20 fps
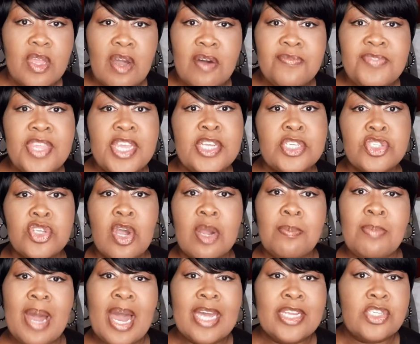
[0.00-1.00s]
of things our
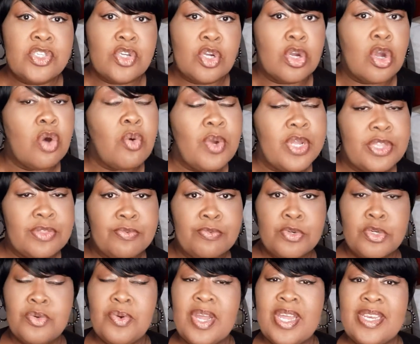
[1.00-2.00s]
bodies are going
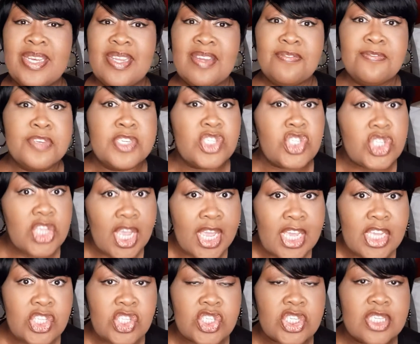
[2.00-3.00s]
through and different
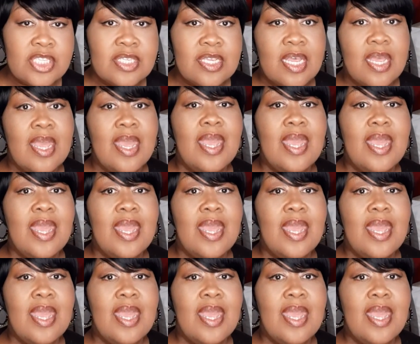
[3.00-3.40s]
changes,